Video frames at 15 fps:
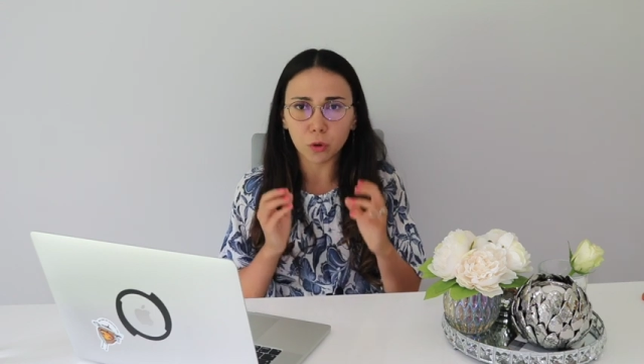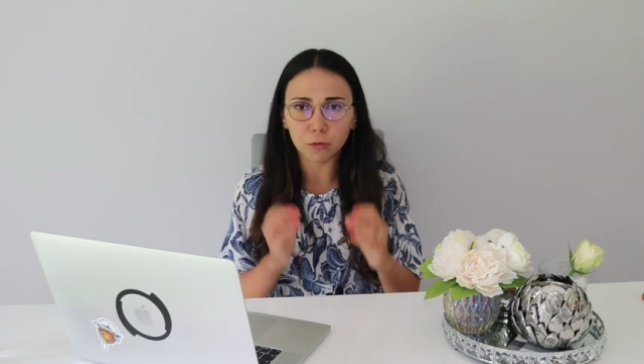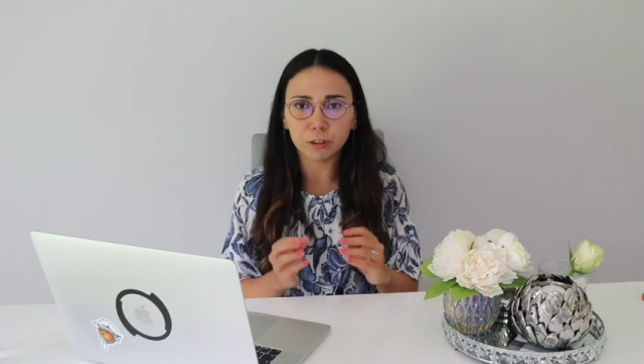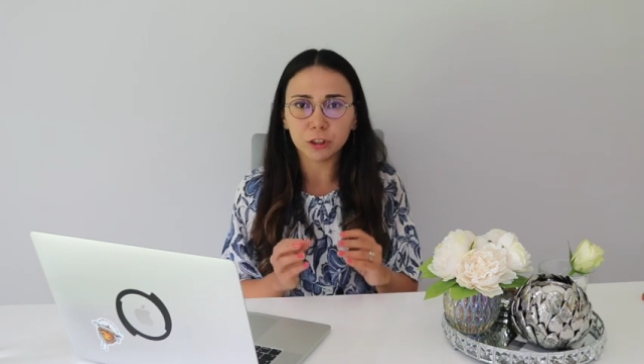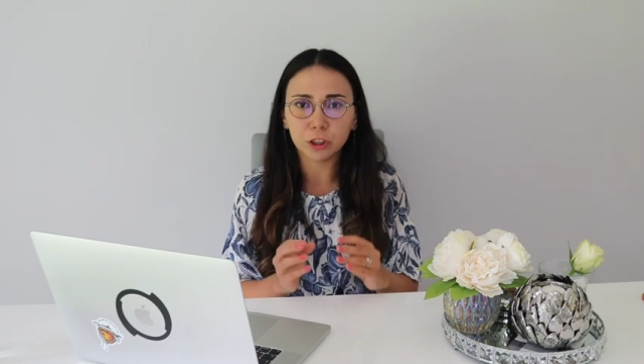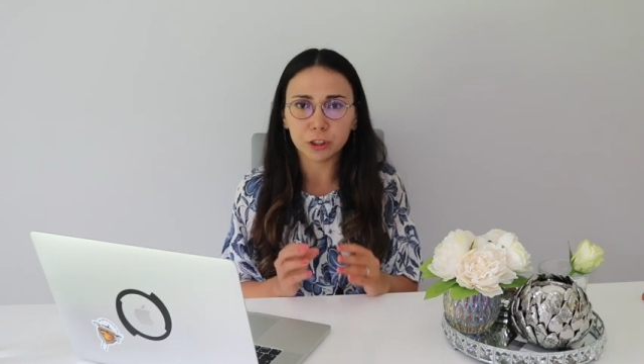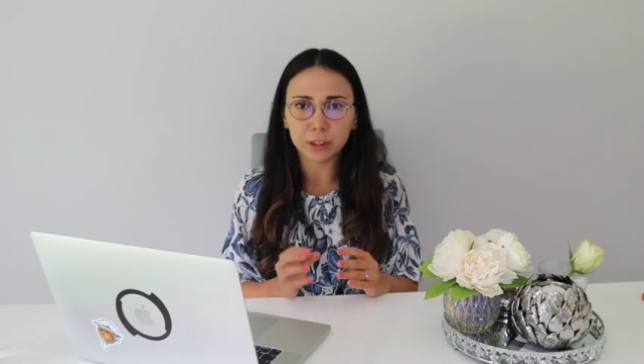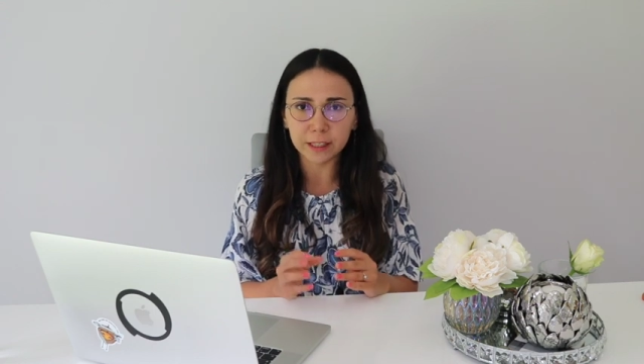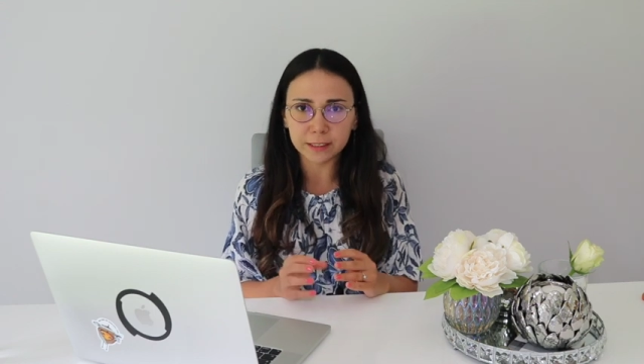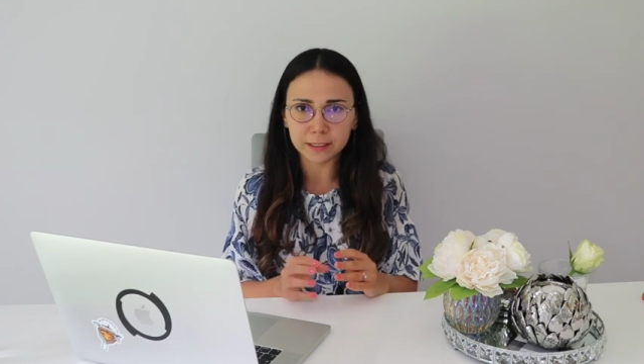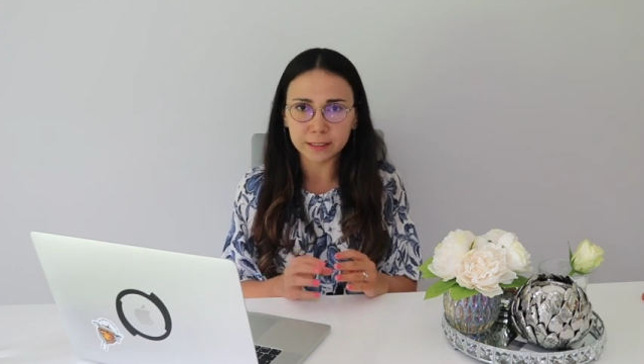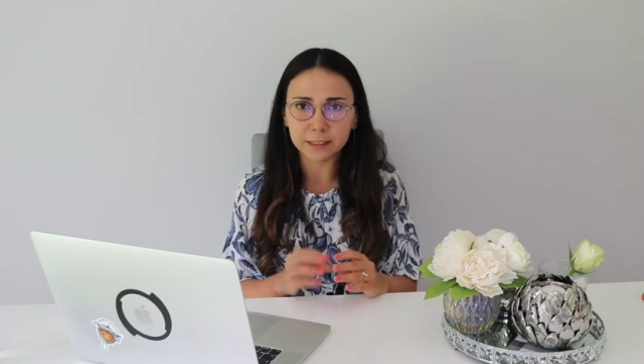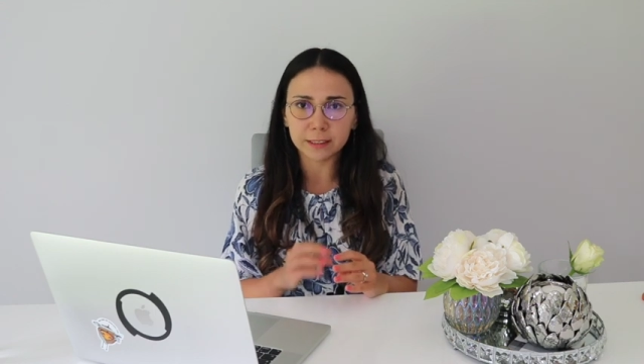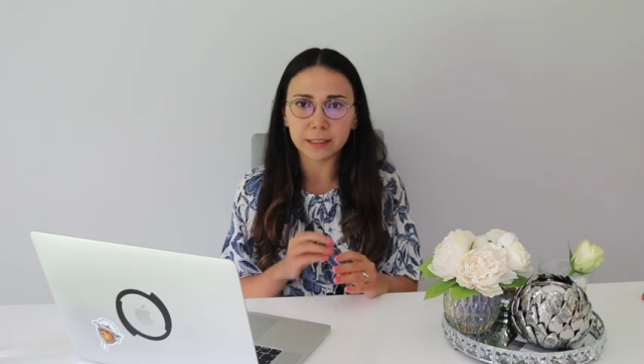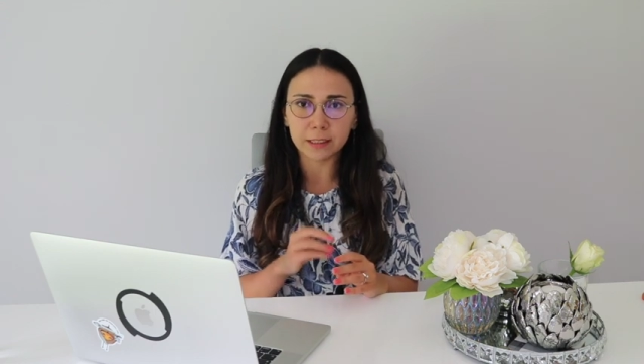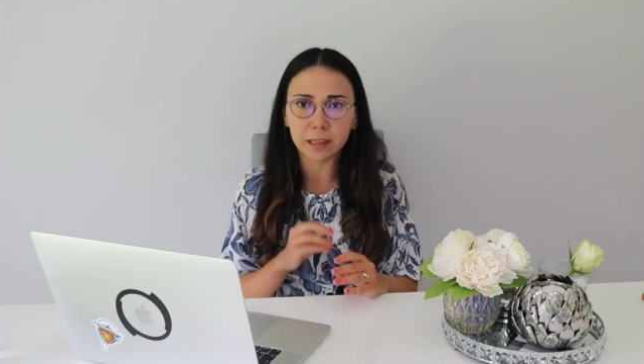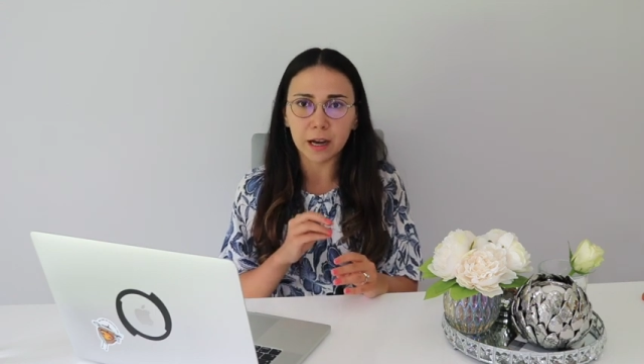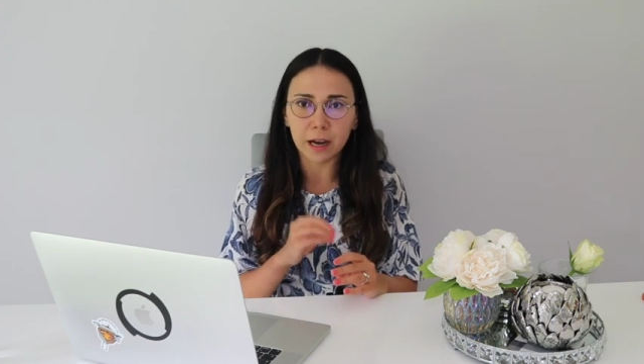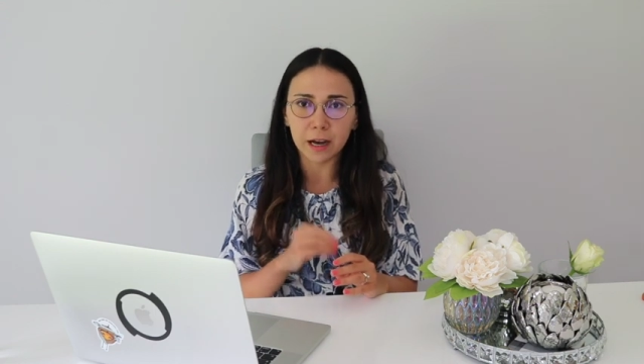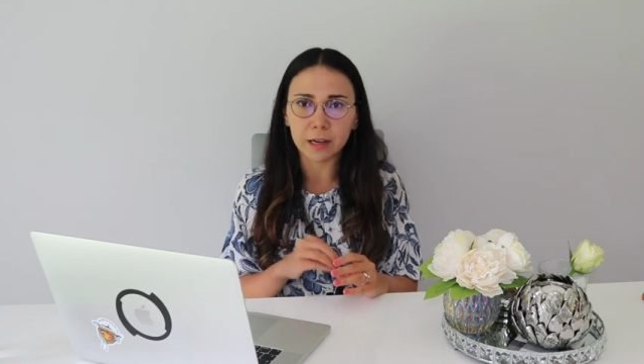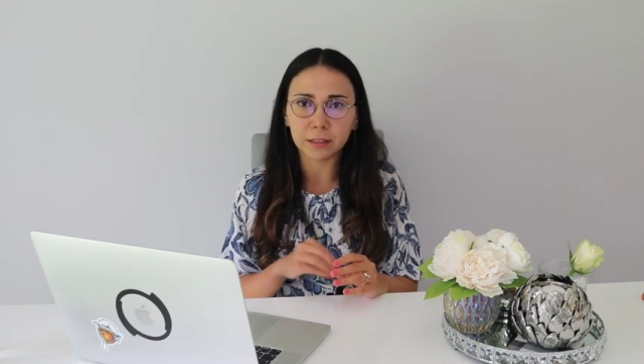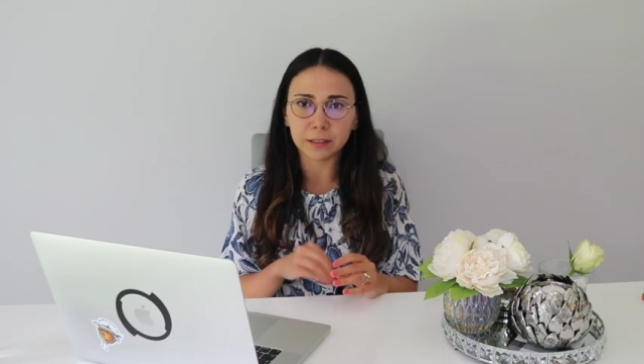of each test
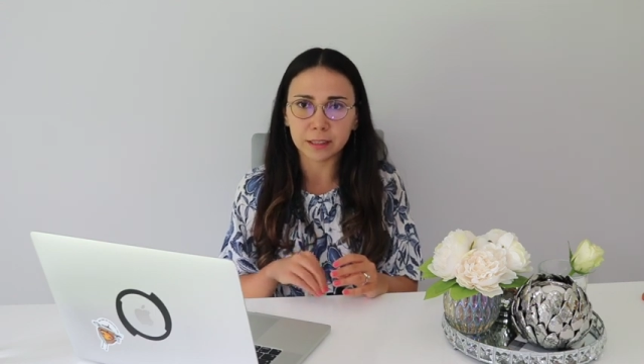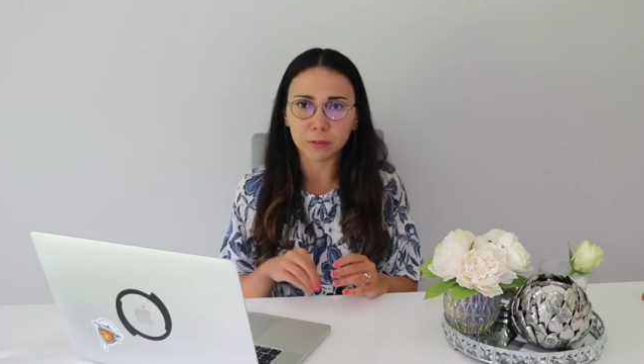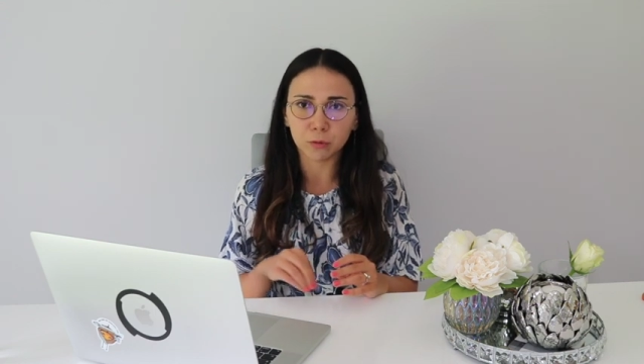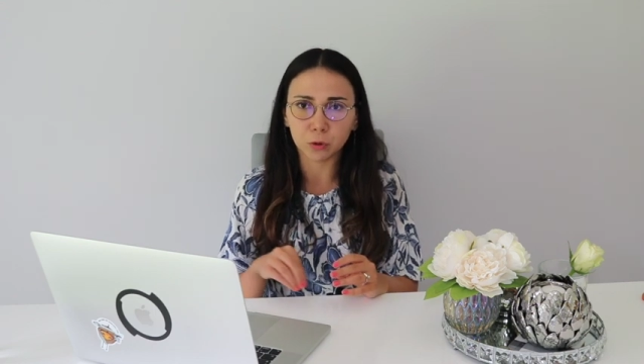that